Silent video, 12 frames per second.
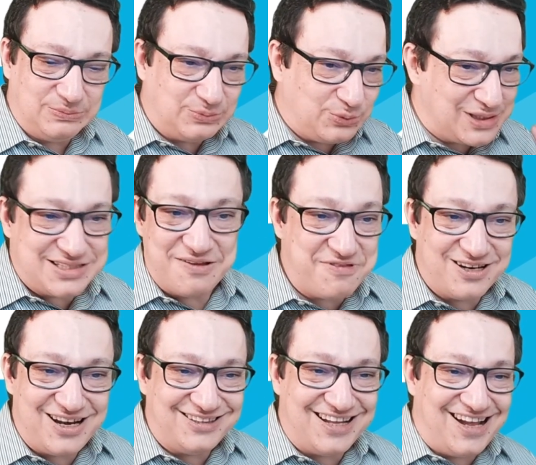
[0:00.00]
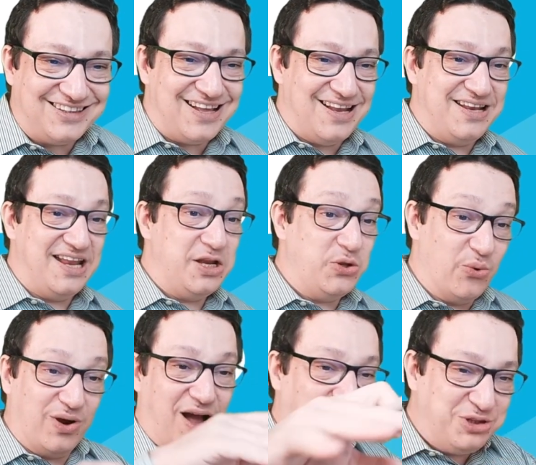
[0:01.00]
or something like that, and then you
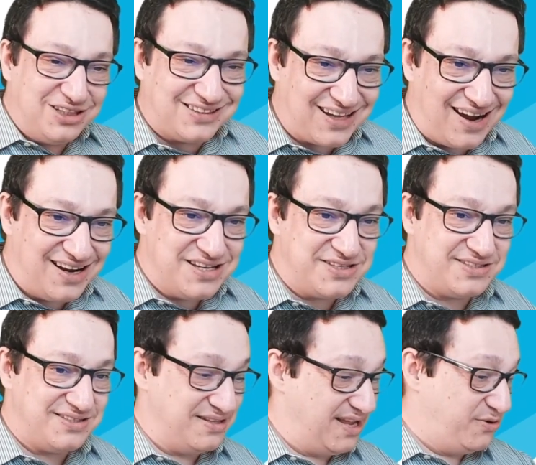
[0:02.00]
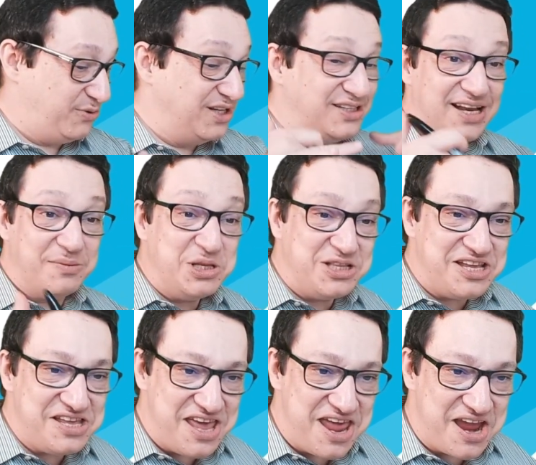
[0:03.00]
count the tiles, then you determine the
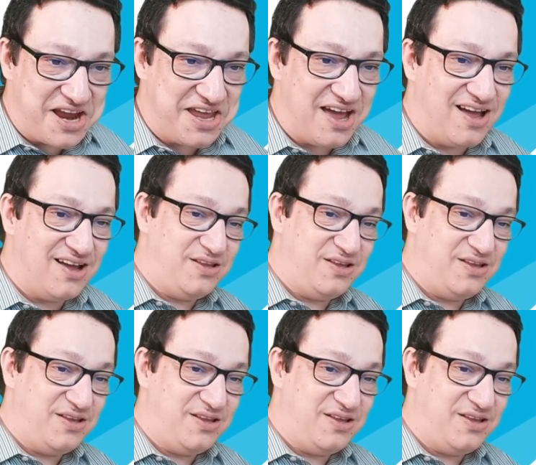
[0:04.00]
area,